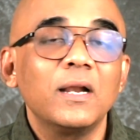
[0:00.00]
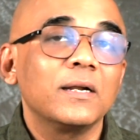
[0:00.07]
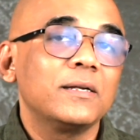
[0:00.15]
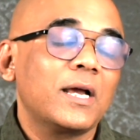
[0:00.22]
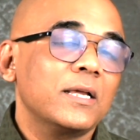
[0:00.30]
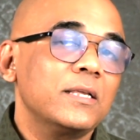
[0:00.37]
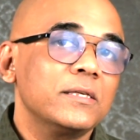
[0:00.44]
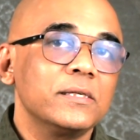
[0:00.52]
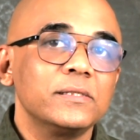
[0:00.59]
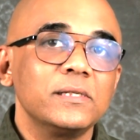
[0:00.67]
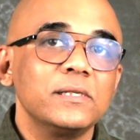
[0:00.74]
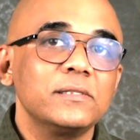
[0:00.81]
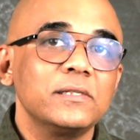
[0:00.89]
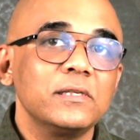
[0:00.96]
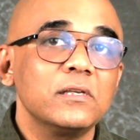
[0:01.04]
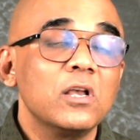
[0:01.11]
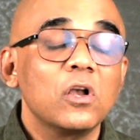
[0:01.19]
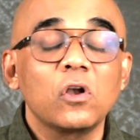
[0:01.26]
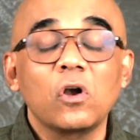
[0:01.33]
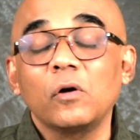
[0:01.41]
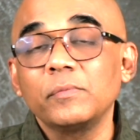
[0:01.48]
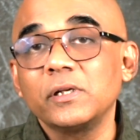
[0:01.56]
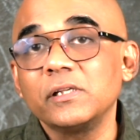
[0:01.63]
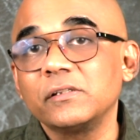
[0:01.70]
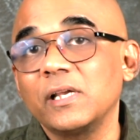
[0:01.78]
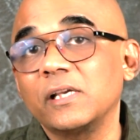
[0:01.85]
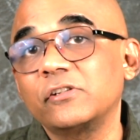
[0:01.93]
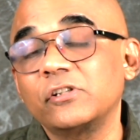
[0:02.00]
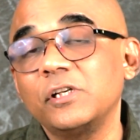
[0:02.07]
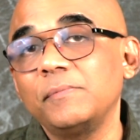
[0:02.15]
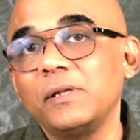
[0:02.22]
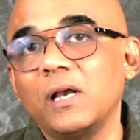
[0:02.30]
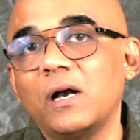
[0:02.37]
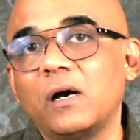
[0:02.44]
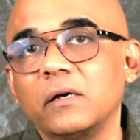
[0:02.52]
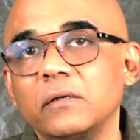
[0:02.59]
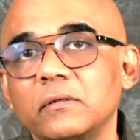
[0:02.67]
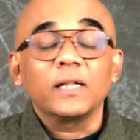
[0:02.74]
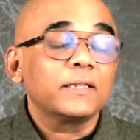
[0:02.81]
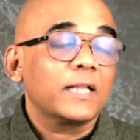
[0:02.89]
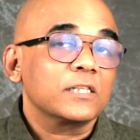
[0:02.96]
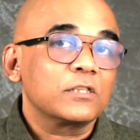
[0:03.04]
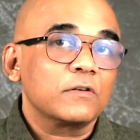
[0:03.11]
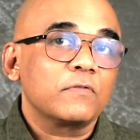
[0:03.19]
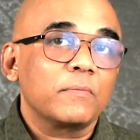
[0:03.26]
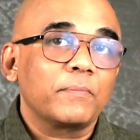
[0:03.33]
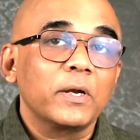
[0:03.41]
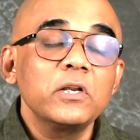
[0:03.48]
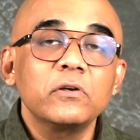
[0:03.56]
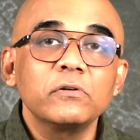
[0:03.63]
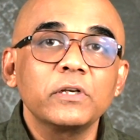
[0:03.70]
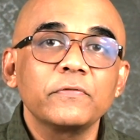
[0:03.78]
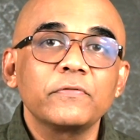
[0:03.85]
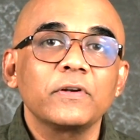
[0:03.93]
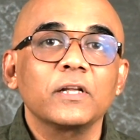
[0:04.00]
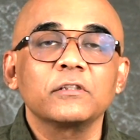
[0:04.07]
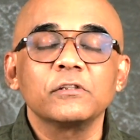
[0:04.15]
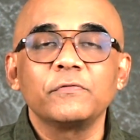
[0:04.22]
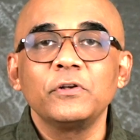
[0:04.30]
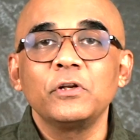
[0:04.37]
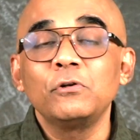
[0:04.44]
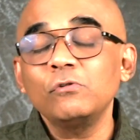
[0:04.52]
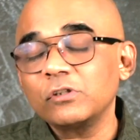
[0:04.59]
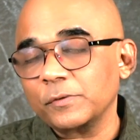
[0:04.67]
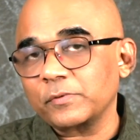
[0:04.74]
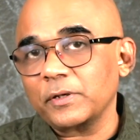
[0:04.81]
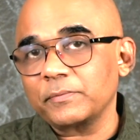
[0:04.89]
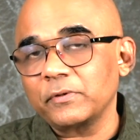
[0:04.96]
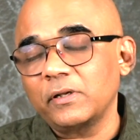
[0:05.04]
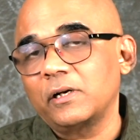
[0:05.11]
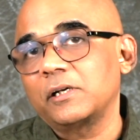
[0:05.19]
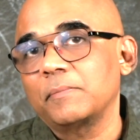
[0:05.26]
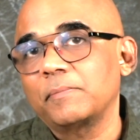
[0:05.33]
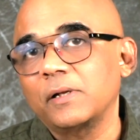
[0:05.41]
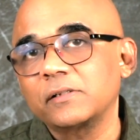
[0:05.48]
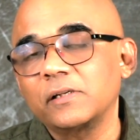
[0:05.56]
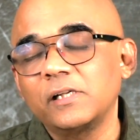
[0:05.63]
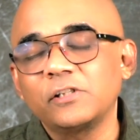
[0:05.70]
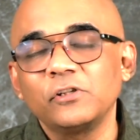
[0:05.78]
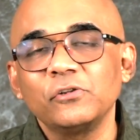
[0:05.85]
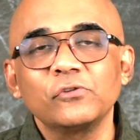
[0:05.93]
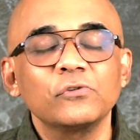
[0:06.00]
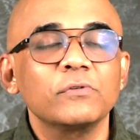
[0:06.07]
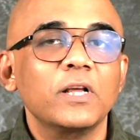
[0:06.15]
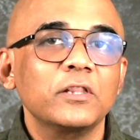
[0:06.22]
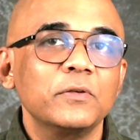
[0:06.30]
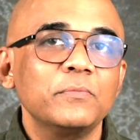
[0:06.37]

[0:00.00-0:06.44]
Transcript: Dying is easy, comedy is extremely hard. And that's it for Panni Kutty. If you like this video, do subscribe to Galatta Plus, and I'll see you soon at the